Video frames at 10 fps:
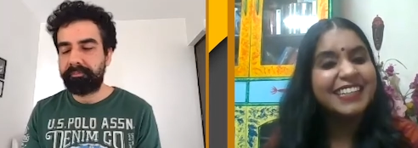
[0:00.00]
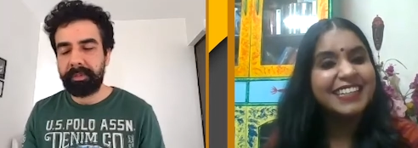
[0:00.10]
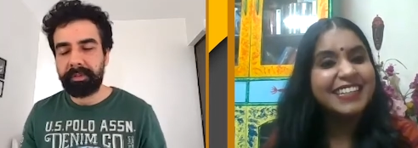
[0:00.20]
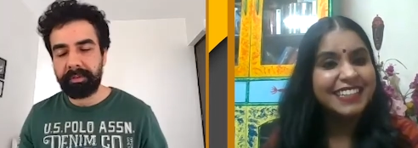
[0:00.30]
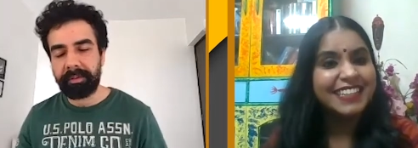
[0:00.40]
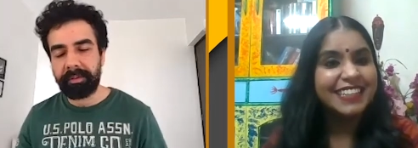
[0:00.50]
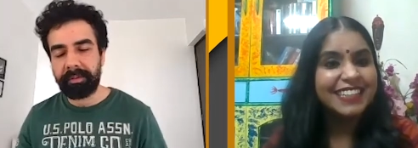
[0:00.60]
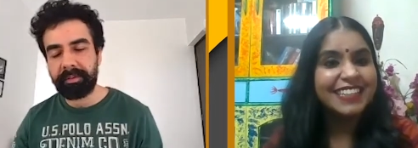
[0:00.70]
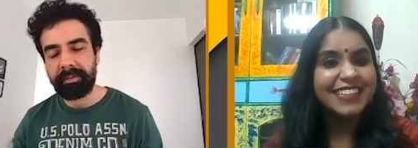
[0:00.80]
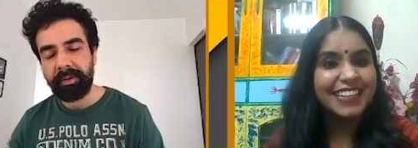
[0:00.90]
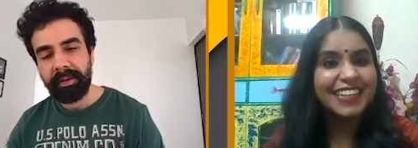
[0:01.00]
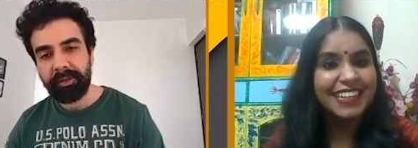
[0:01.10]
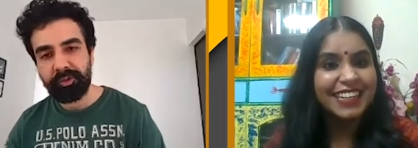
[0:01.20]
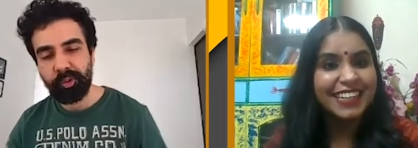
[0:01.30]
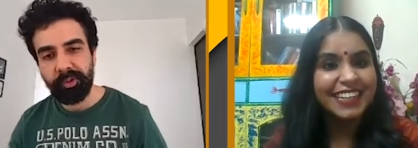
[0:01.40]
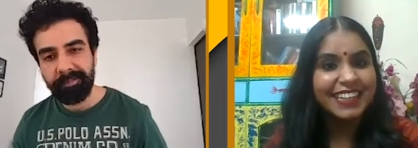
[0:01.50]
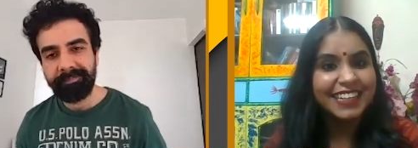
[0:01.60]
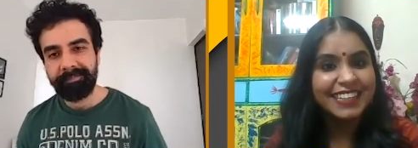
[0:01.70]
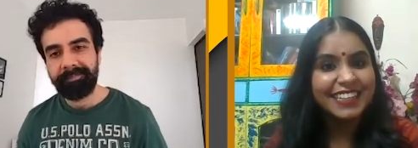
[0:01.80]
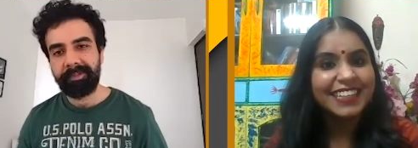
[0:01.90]
Speaker 1: it's cool.
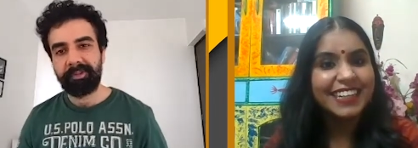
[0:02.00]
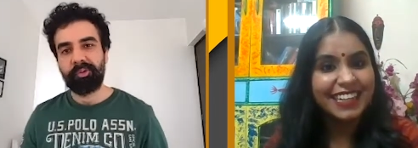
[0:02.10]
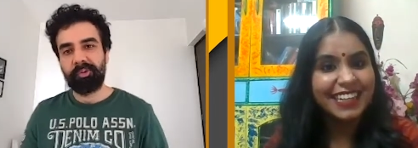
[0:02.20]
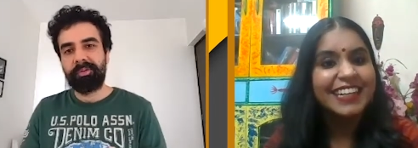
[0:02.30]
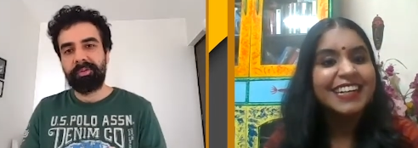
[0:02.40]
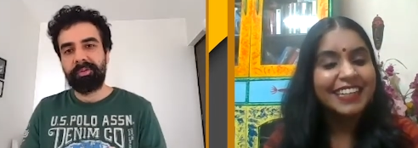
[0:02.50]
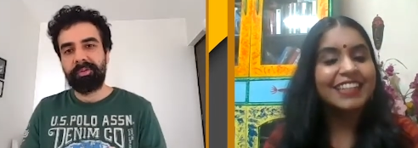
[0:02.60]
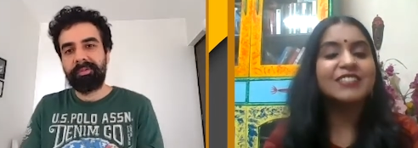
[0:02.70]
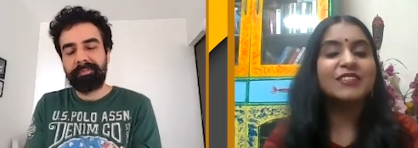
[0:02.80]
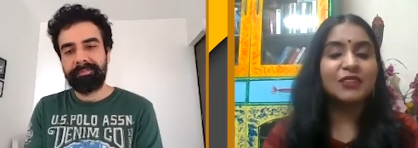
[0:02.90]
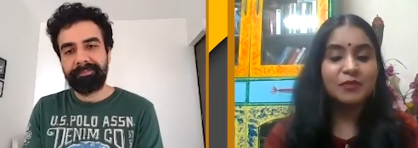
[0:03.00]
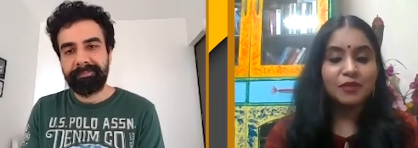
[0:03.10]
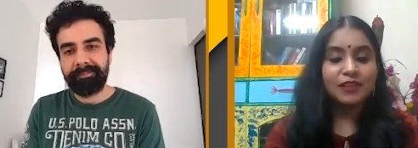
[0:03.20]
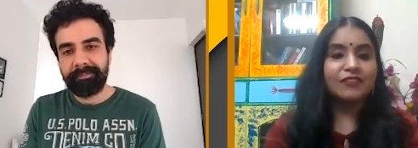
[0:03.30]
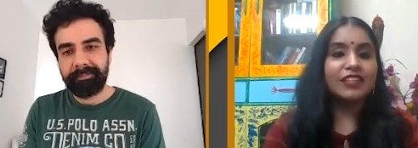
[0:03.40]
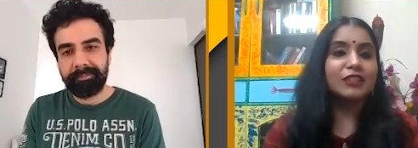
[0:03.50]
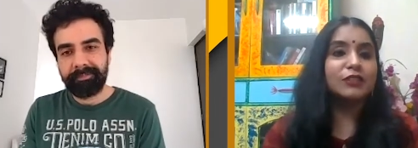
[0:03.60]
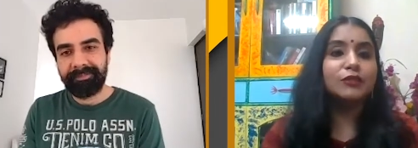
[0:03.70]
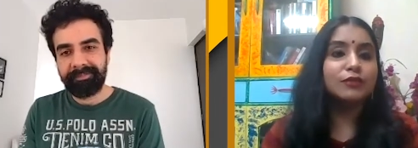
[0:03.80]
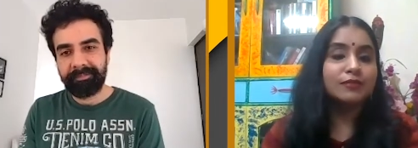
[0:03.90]
Yeah, so Naveen,
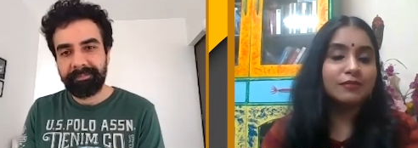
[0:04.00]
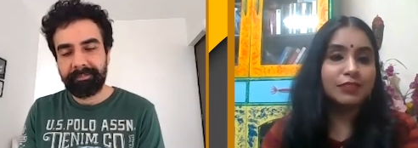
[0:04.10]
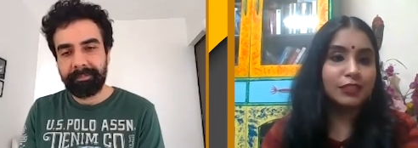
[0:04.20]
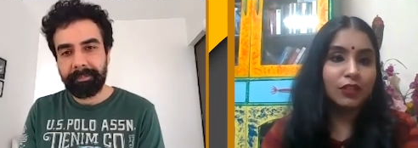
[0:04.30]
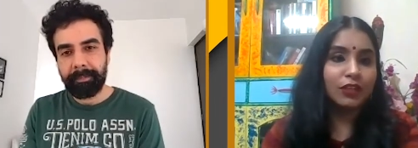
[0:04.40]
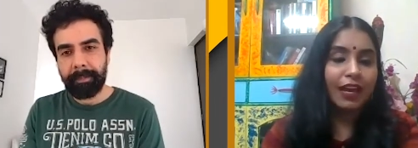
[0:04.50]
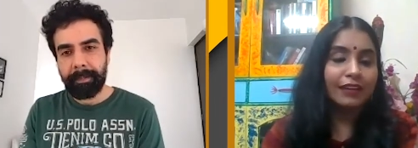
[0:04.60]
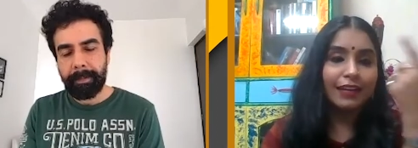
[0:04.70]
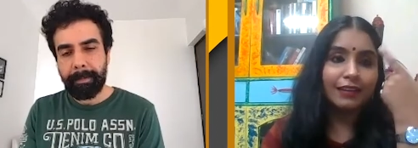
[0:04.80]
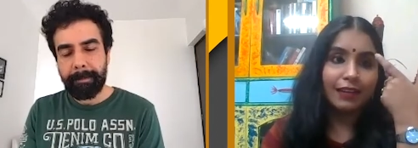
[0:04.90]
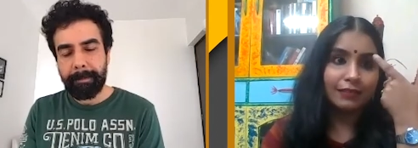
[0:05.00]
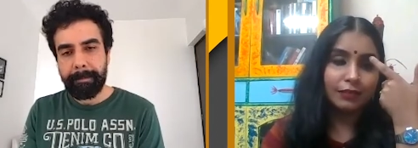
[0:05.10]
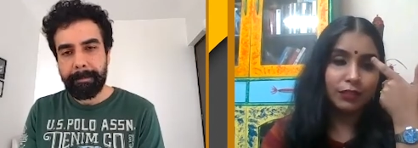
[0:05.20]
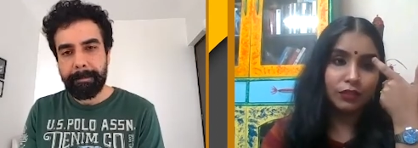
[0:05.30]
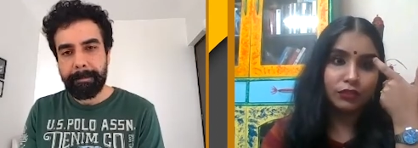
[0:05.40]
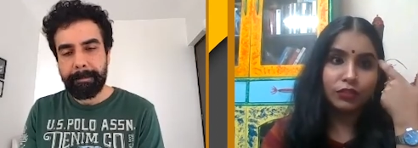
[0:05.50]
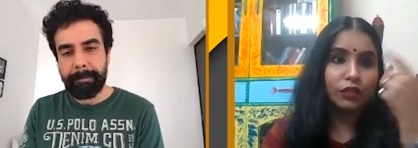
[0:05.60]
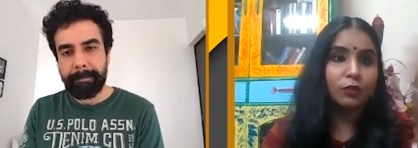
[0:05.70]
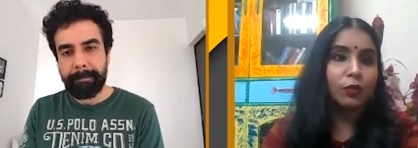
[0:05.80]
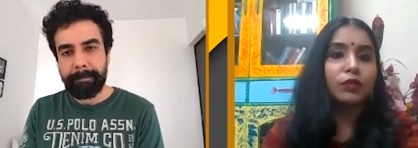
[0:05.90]
you did not, I read, and you did
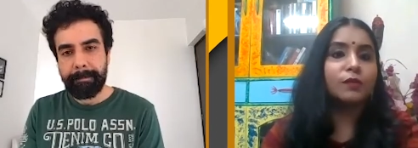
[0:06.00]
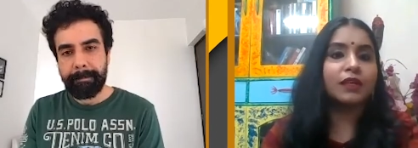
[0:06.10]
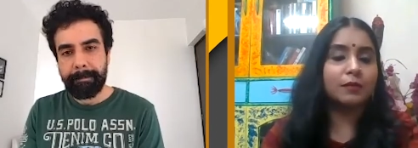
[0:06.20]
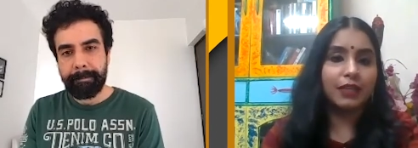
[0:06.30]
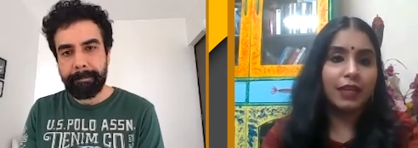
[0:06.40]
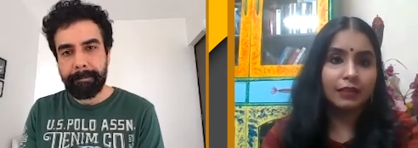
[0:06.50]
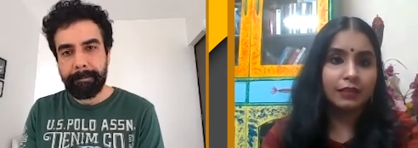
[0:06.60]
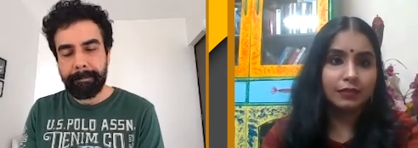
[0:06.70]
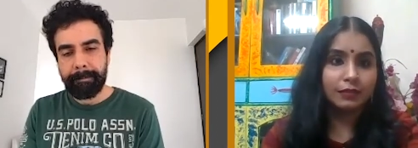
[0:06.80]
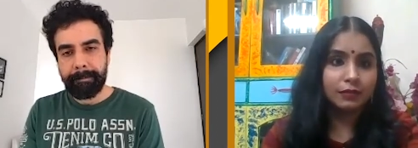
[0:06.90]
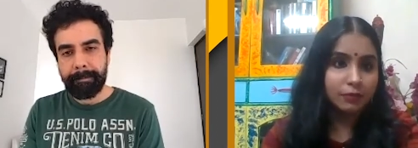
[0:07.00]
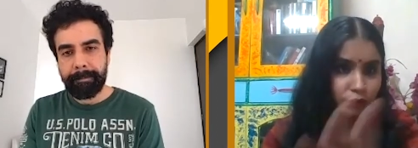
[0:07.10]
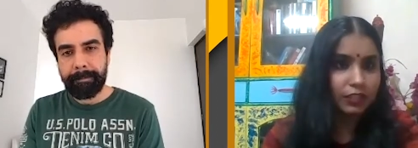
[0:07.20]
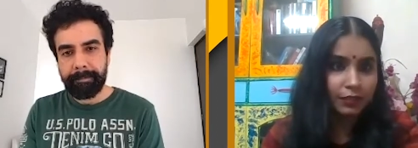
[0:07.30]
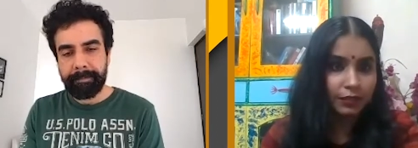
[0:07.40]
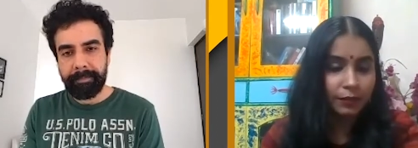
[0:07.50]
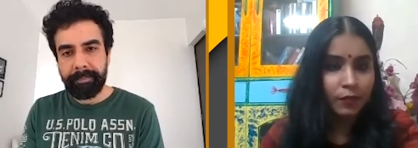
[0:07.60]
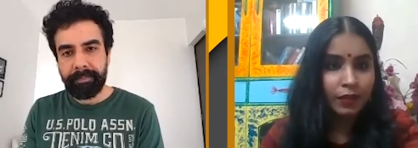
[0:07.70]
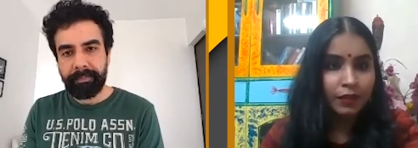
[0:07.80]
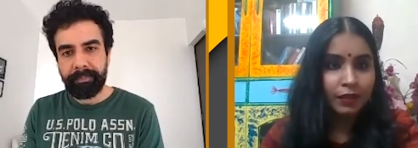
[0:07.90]
not want to become an actor. You did,
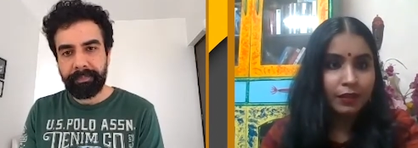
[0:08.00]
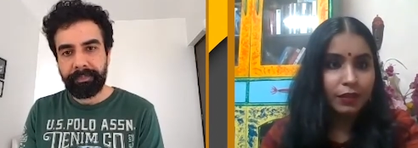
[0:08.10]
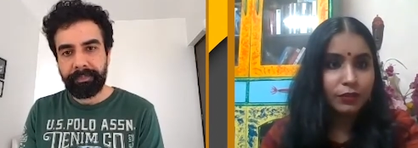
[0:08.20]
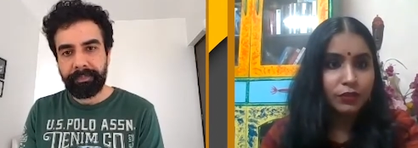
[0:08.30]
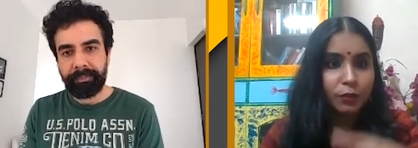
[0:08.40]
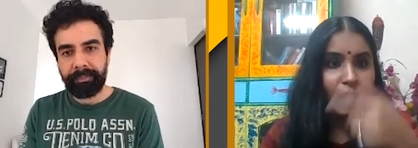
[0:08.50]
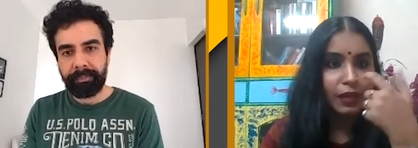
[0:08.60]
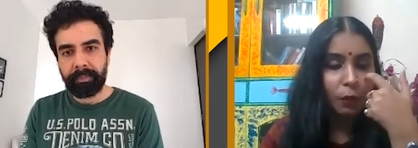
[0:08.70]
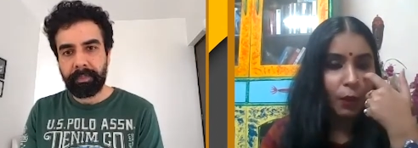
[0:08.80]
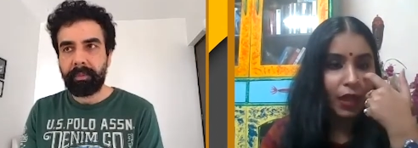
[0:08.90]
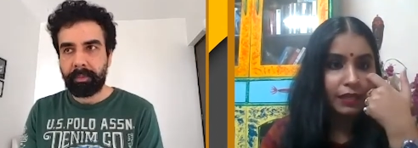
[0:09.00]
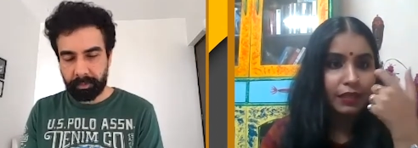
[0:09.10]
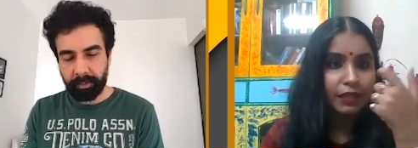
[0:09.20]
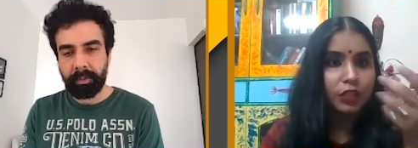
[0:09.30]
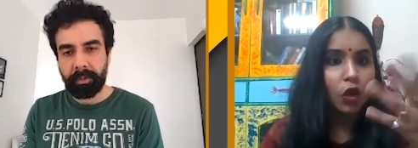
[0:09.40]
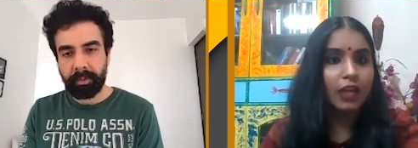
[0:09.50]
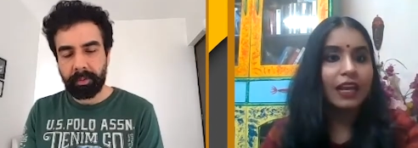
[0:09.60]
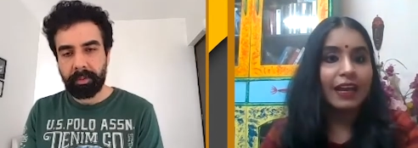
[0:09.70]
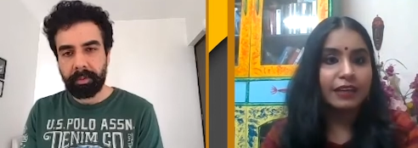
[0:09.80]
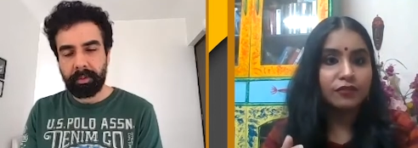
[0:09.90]
So when in your
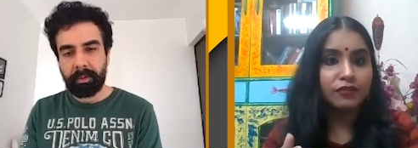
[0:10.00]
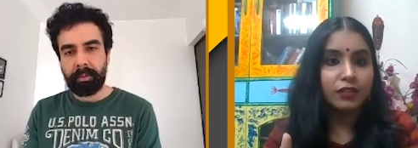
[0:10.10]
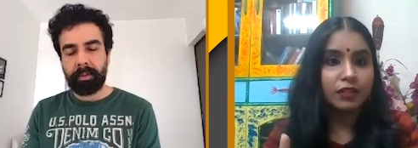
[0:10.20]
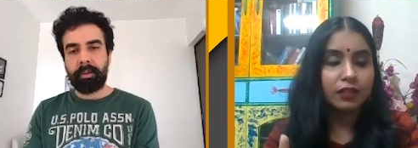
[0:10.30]
life